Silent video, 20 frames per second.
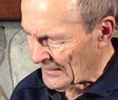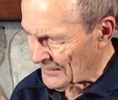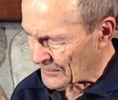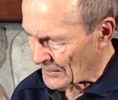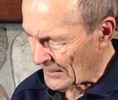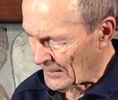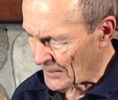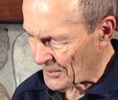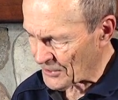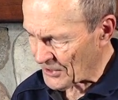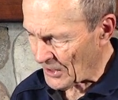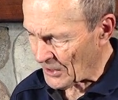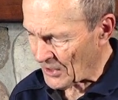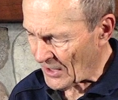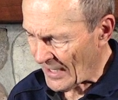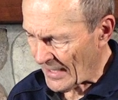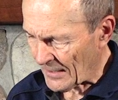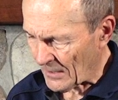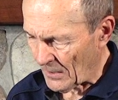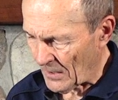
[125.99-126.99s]
So here's their
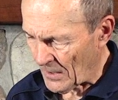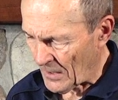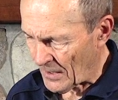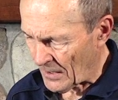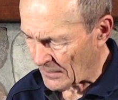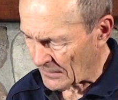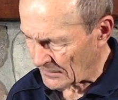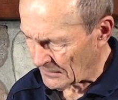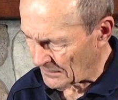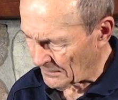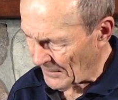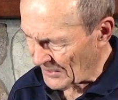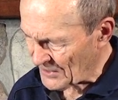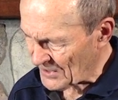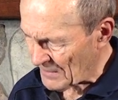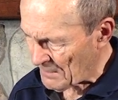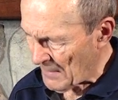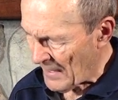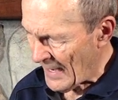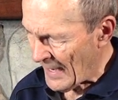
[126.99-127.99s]
catalog, a whole
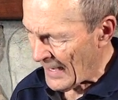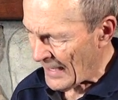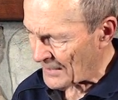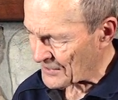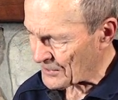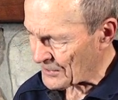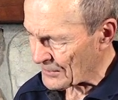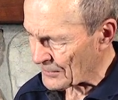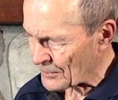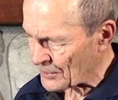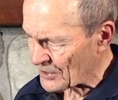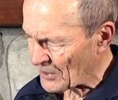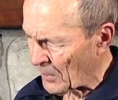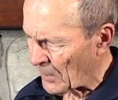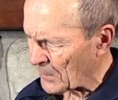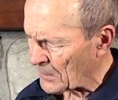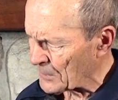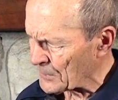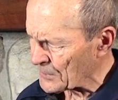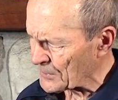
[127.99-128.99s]
bunch of masts and
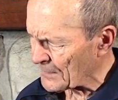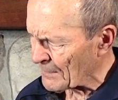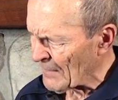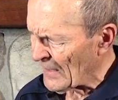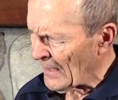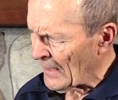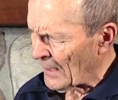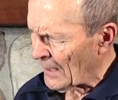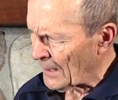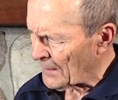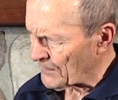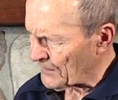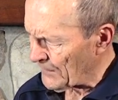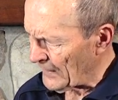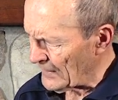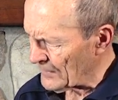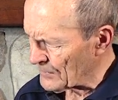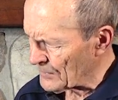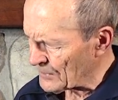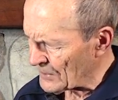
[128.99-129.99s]
snorkels and
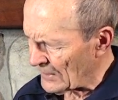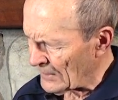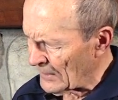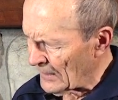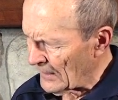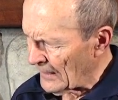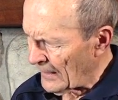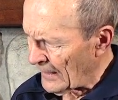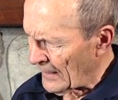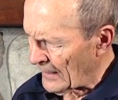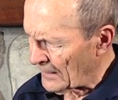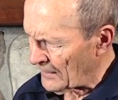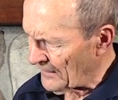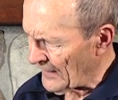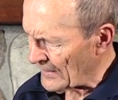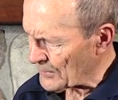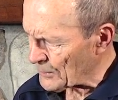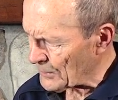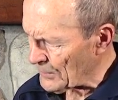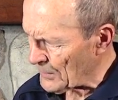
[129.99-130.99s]
fins, and
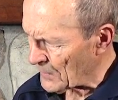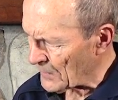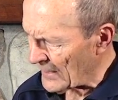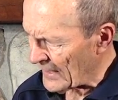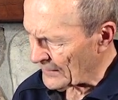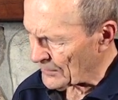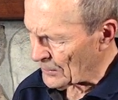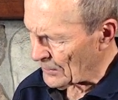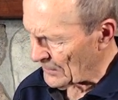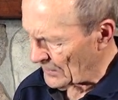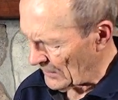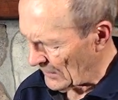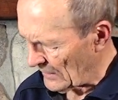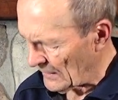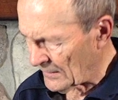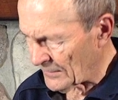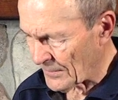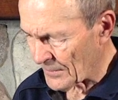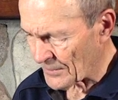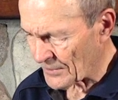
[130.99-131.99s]
eventually you'll get to
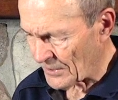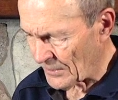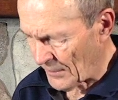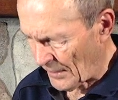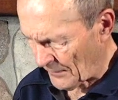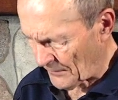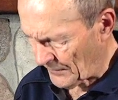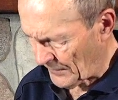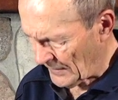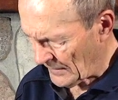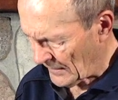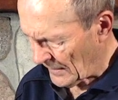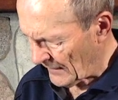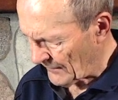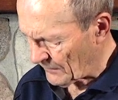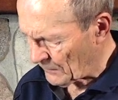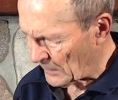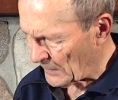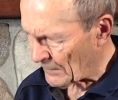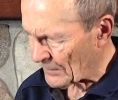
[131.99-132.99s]
there's the duck feet,
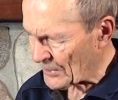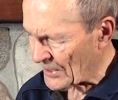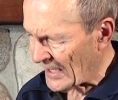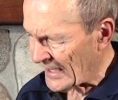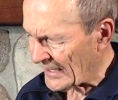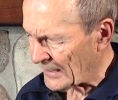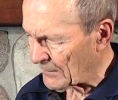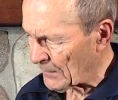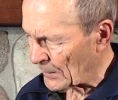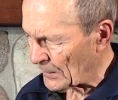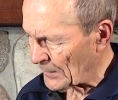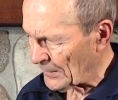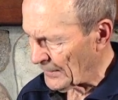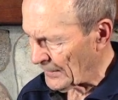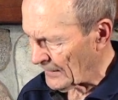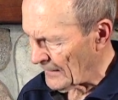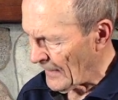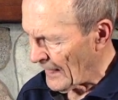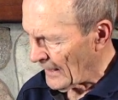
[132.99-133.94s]
Kevin, we were talking about earlier.